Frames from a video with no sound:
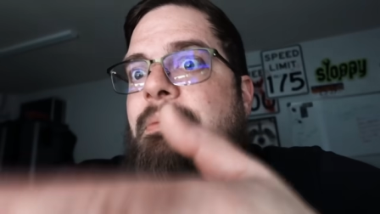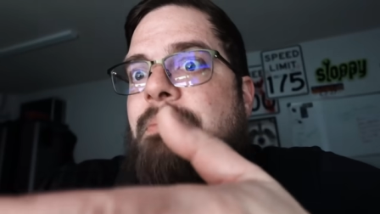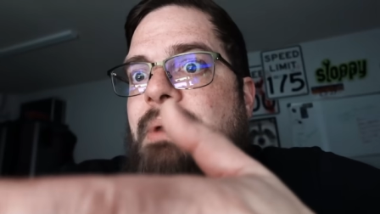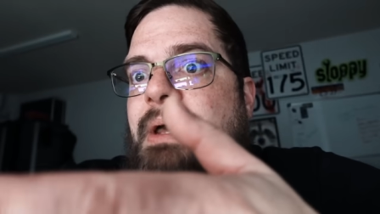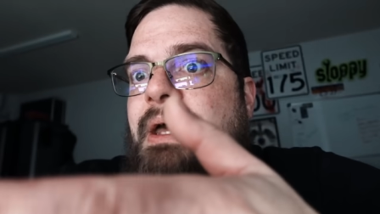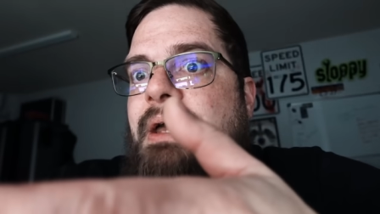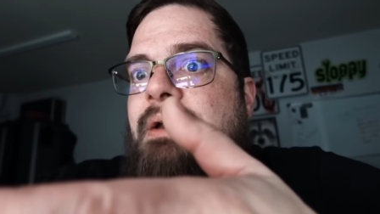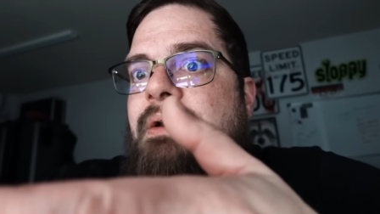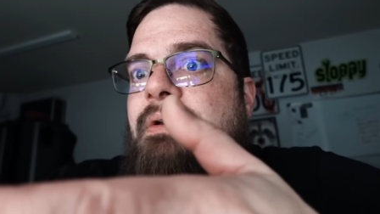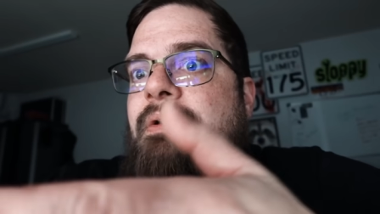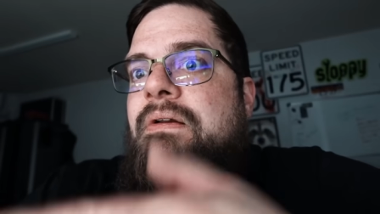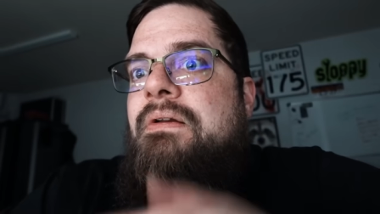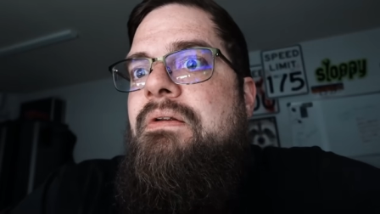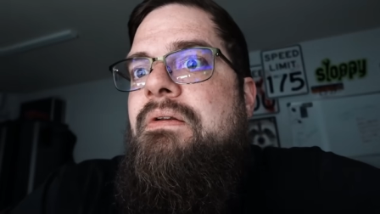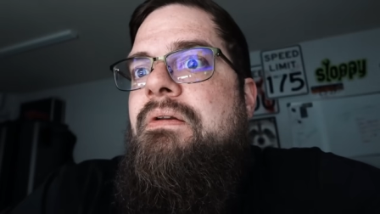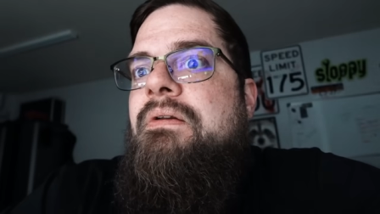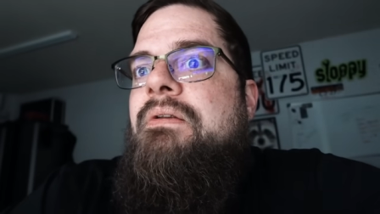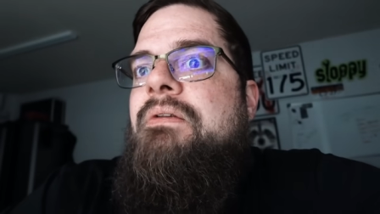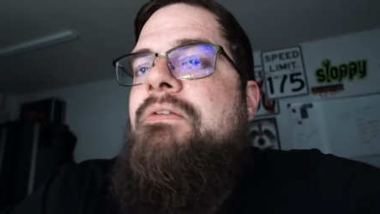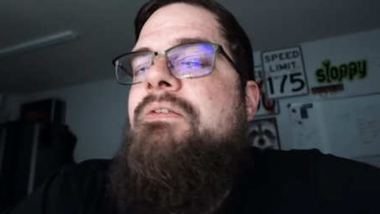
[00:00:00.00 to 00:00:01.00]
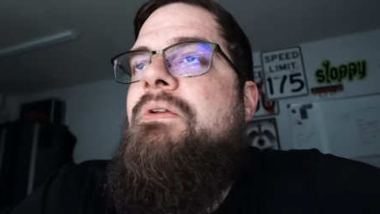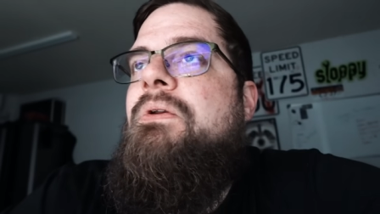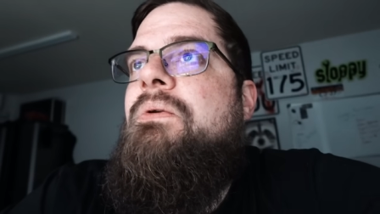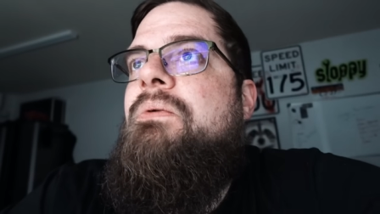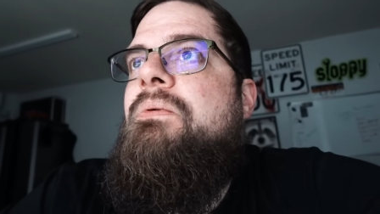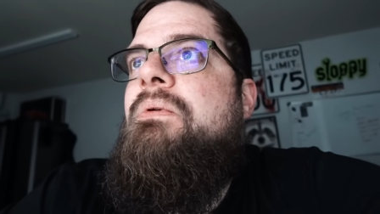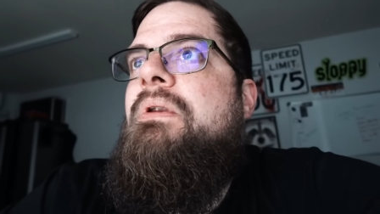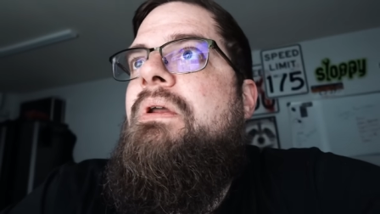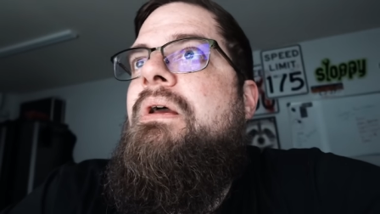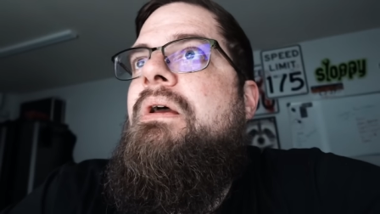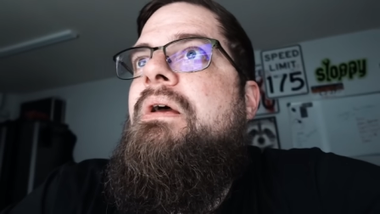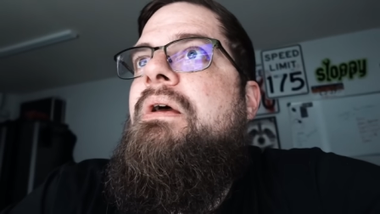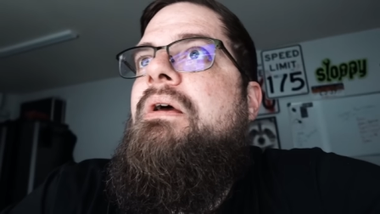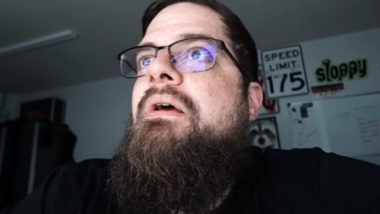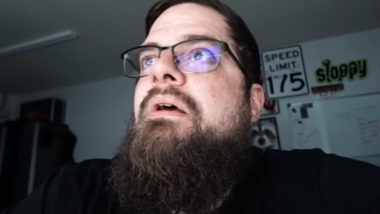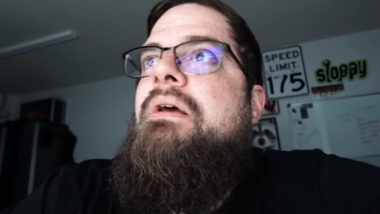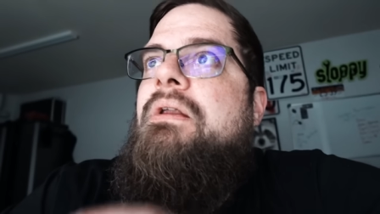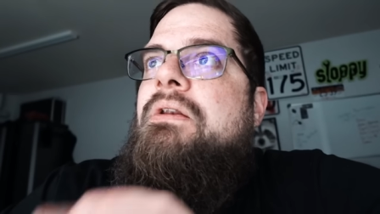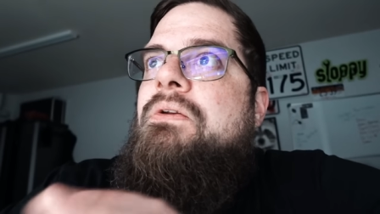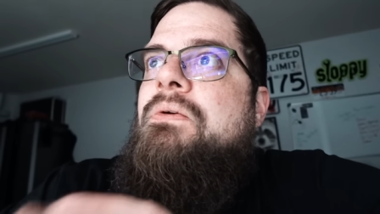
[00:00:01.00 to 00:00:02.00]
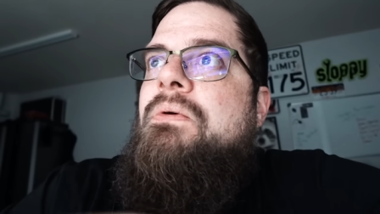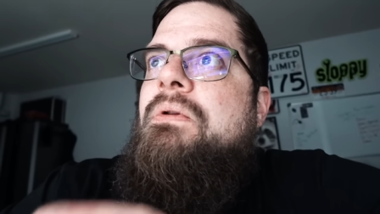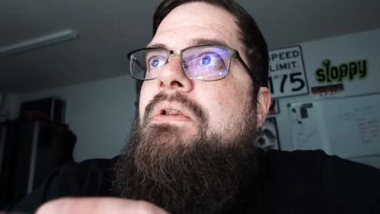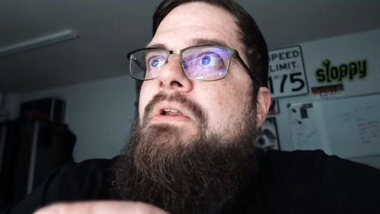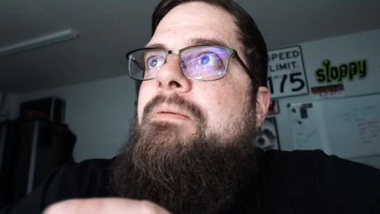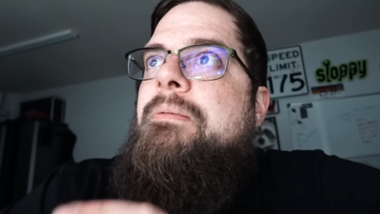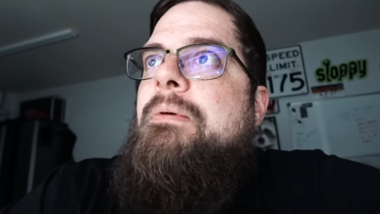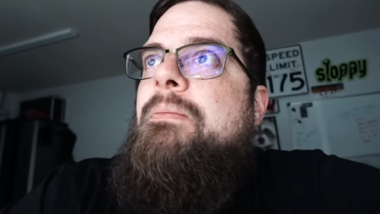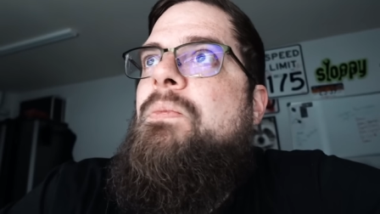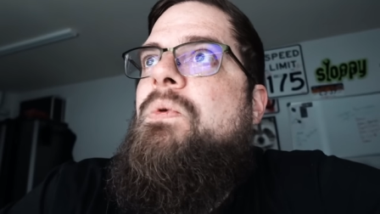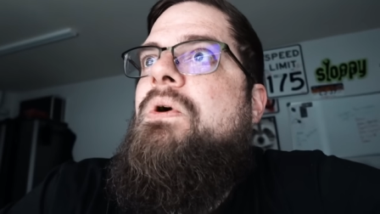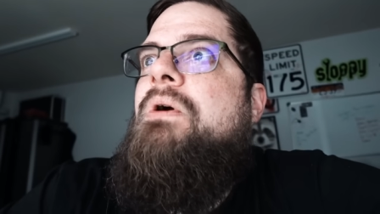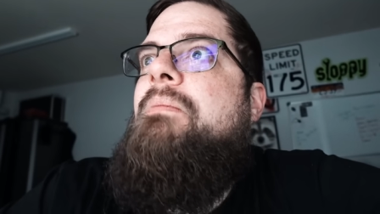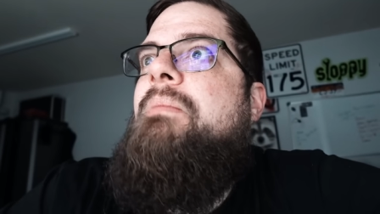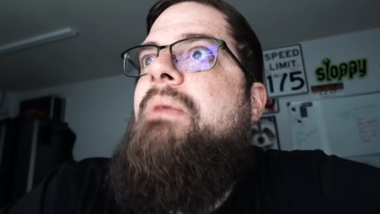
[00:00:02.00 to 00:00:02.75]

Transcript: it back soon and do a little bit more